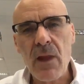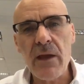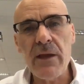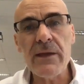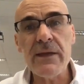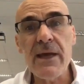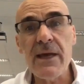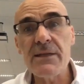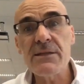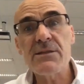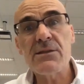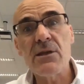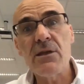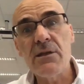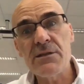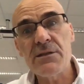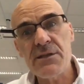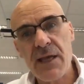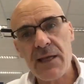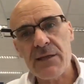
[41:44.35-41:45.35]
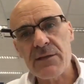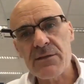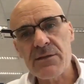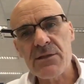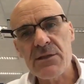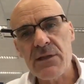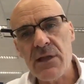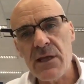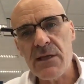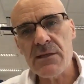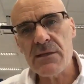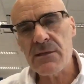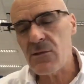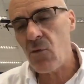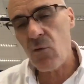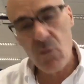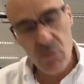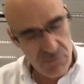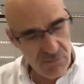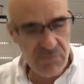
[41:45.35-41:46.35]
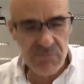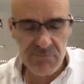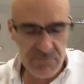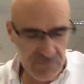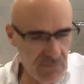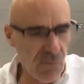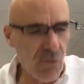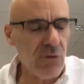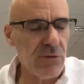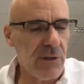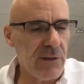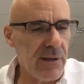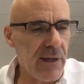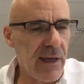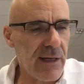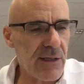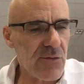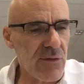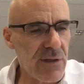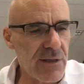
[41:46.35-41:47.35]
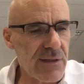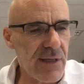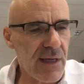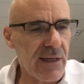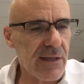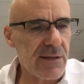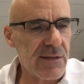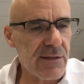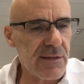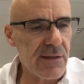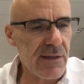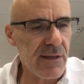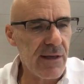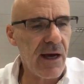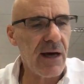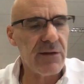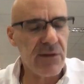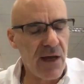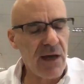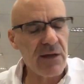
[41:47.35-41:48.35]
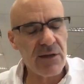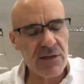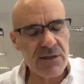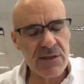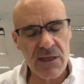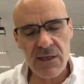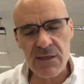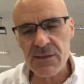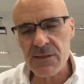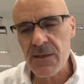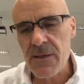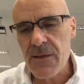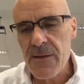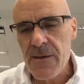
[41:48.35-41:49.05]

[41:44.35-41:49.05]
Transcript: against a second state, or more than actually a second, other states,